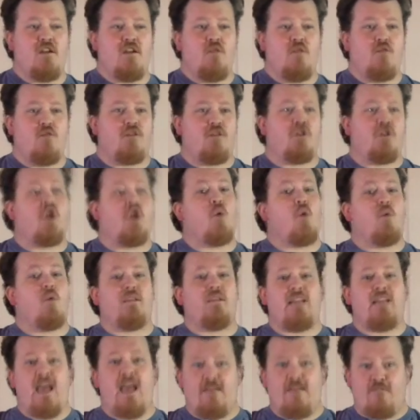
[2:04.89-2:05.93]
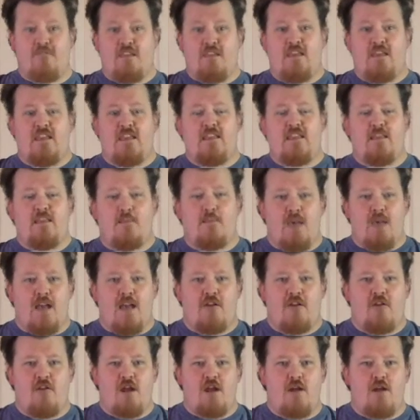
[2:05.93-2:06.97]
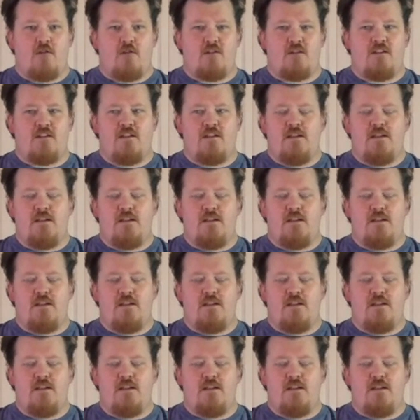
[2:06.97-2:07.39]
with no one laughing in the background?"